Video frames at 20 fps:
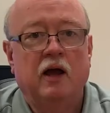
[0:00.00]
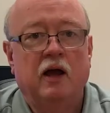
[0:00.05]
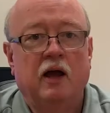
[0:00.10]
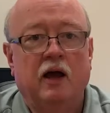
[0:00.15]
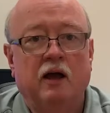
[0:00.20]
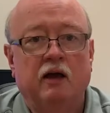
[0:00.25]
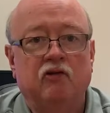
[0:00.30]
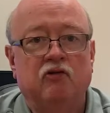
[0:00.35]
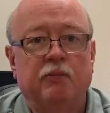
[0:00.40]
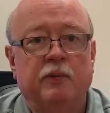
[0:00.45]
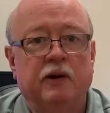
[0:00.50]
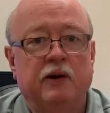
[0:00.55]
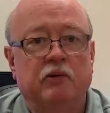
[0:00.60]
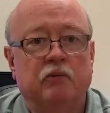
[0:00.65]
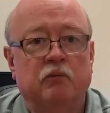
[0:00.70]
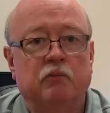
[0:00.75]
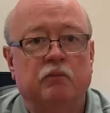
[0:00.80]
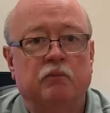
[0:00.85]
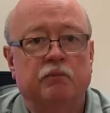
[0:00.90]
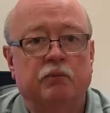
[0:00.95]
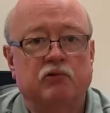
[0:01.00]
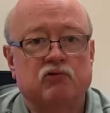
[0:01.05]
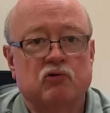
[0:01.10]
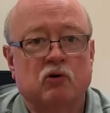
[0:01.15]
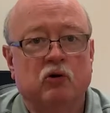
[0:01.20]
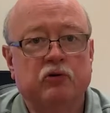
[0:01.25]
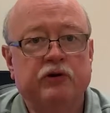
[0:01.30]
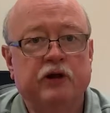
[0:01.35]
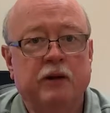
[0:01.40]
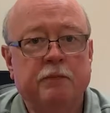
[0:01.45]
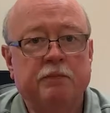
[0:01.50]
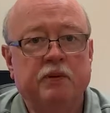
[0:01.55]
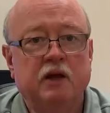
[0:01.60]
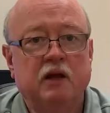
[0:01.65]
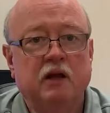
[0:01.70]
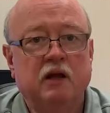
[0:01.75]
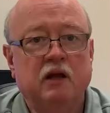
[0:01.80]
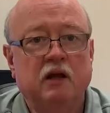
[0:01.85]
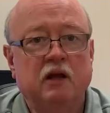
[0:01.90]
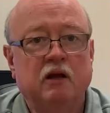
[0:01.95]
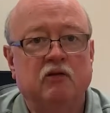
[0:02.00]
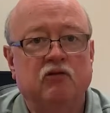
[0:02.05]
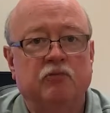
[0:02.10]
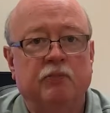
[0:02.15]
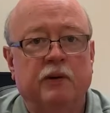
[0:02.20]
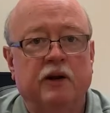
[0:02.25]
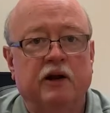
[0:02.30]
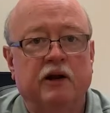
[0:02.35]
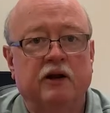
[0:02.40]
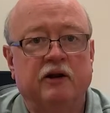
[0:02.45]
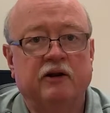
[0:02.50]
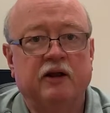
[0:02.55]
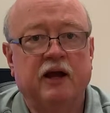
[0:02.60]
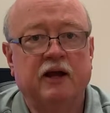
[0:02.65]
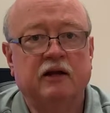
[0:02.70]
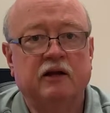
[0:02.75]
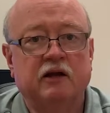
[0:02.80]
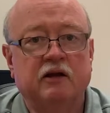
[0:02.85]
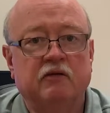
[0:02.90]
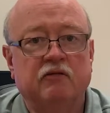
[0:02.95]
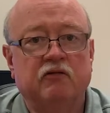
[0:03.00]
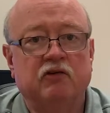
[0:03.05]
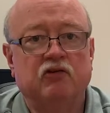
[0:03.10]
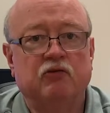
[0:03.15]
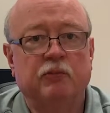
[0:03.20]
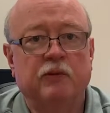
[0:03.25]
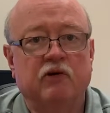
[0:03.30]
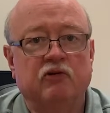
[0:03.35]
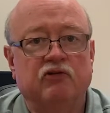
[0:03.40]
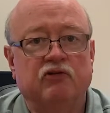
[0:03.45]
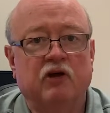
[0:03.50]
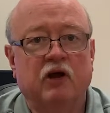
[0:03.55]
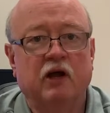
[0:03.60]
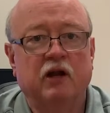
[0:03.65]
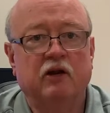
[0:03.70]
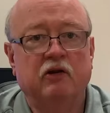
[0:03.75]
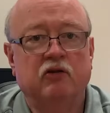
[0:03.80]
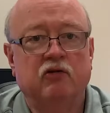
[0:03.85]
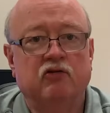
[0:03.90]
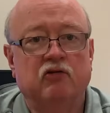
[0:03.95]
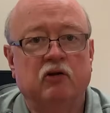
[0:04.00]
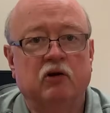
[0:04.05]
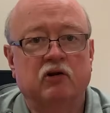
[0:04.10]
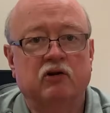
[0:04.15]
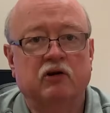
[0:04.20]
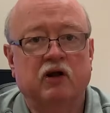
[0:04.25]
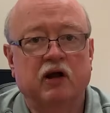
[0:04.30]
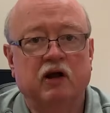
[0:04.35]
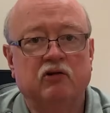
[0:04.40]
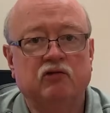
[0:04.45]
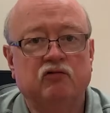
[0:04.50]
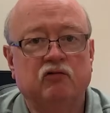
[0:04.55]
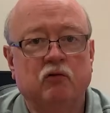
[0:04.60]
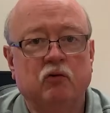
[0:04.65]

Uh, he's been a patrol deputy, he's been a detective, he's been assigned to the Drug Task